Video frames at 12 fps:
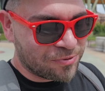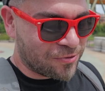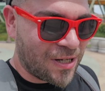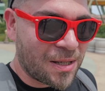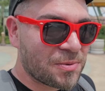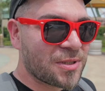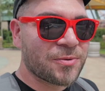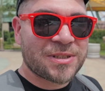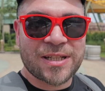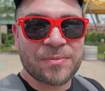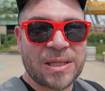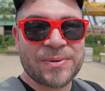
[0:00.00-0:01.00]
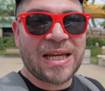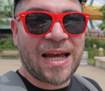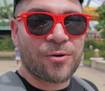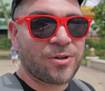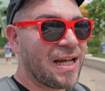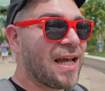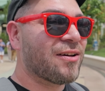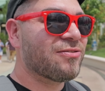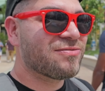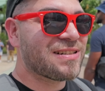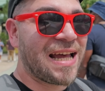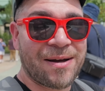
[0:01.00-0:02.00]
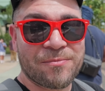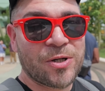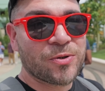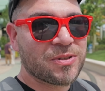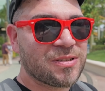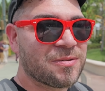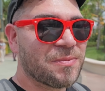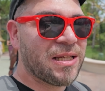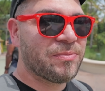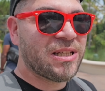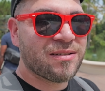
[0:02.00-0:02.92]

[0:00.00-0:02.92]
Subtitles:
probably would say maybe hour and a half at most, maybe.